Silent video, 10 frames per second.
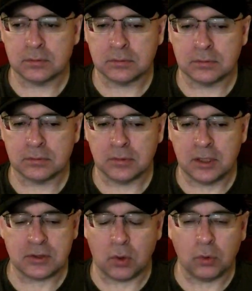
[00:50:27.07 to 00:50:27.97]
It's
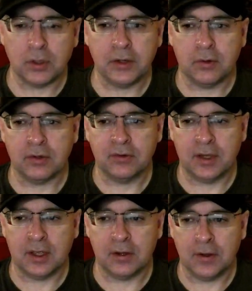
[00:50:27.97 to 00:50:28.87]
only going to get
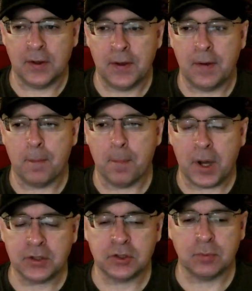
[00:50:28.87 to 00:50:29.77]
much,
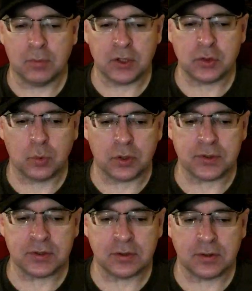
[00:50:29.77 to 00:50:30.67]
much worse
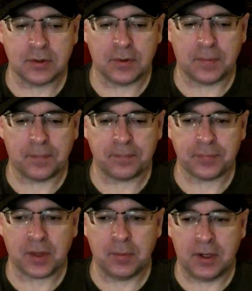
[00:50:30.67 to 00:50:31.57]

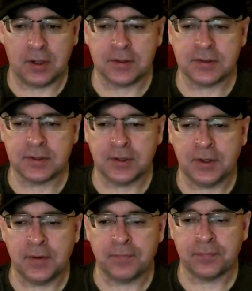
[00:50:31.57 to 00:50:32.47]
because
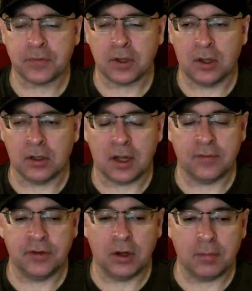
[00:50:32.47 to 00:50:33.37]
a lot of young
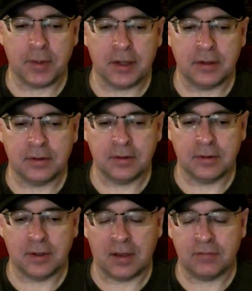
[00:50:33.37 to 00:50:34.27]
men have
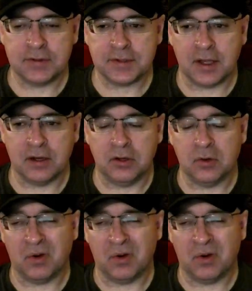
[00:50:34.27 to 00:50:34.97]
decided, you know what?